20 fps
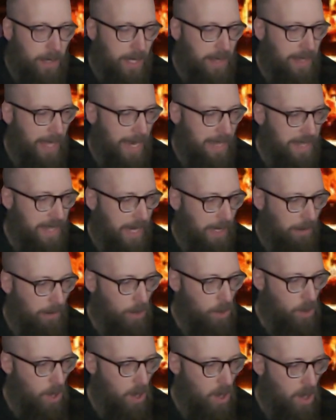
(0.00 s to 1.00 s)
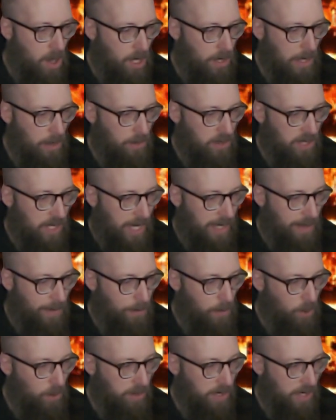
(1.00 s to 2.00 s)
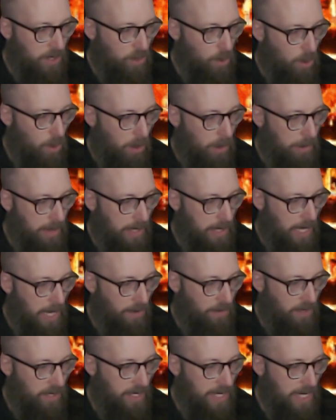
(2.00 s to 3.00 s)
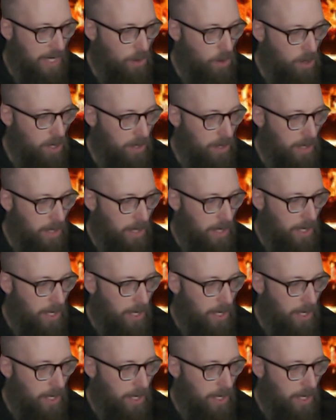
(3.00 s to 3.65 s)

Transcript: in that narrow hall outside the bolted door with the covered keyhole,